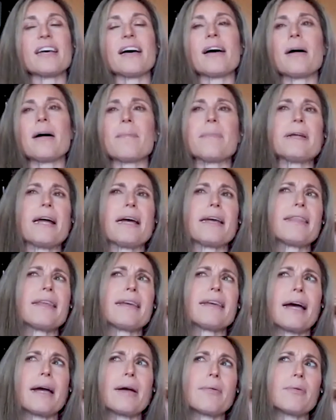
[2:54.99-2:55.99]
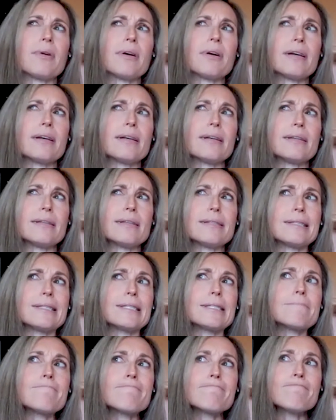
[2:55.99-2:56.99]
And I think I
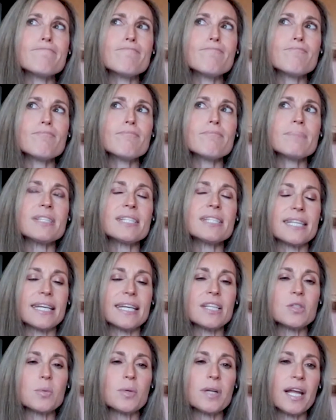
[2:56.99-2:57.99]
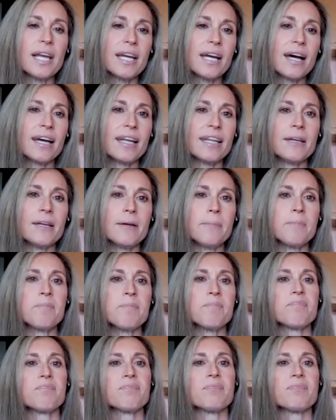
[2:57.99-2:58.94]
was six when I got him,